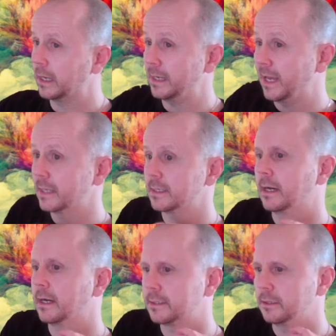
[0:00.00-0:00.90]
yet
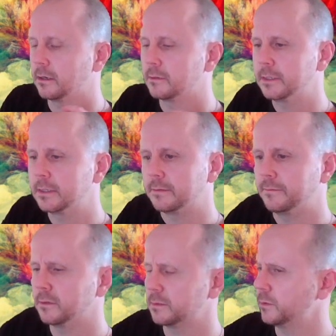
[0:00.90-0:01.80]
are synonymous.
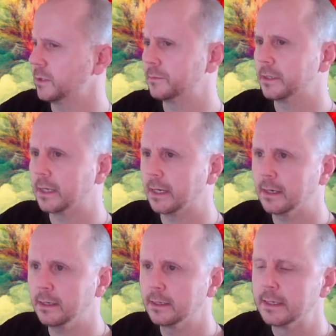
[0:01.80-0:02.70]
Feels a bit weird, but they
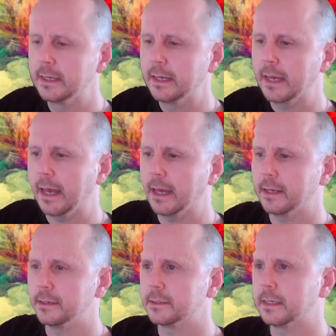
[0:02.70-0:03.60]
are.
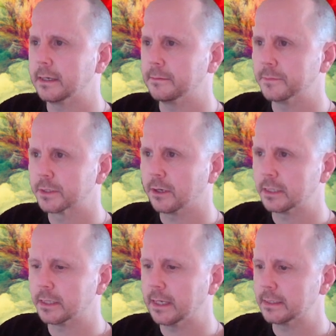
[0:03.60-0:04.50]
And
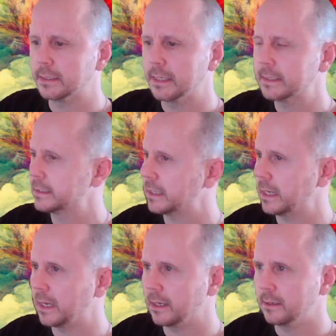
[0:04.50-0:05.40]
Scottish lake is Ness,
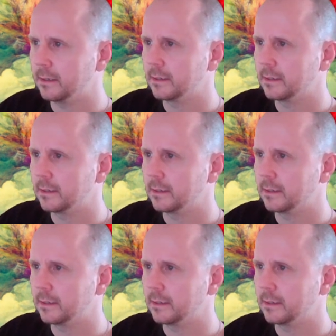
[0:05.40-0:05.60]
and